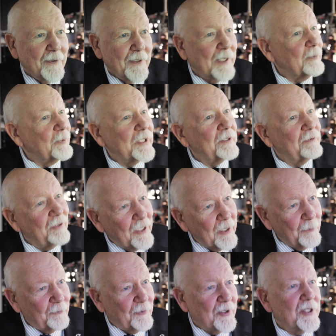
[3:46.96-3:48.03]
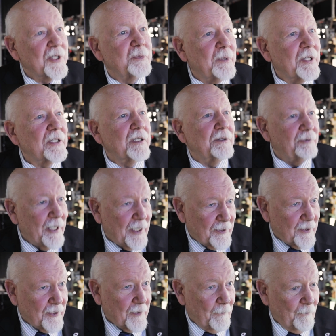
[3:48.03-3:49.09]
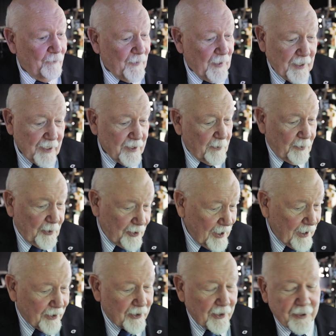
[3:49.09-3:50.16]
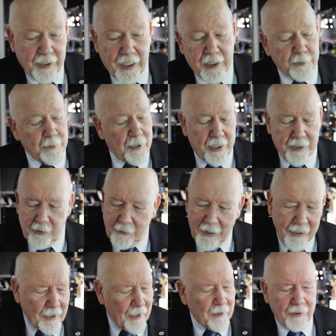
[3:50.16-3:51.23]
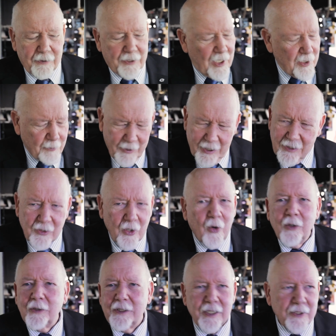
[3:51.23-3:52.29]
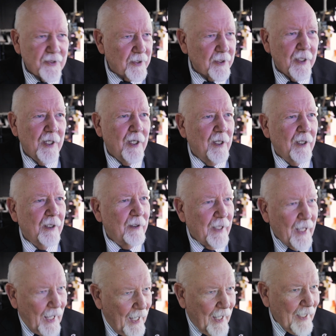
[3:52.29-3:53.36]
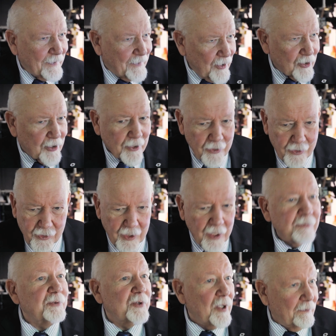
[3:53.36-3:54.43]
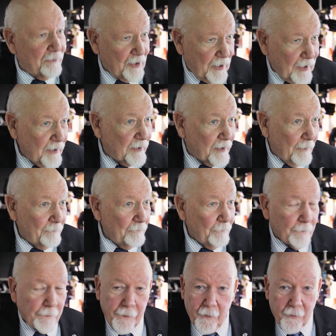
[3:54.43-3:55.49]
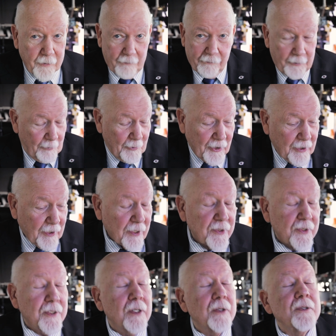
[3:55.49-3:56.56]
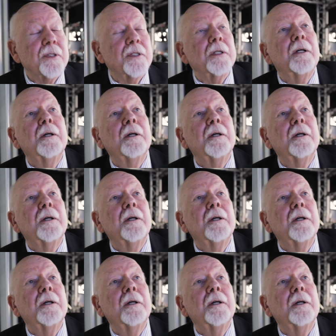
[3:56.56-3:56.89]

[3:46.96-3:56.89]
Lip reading: that we develop for the special effects. It has a projection attachment, it has a wide angle attachment, it has all these additions if you ever need them. Not everybody needs those.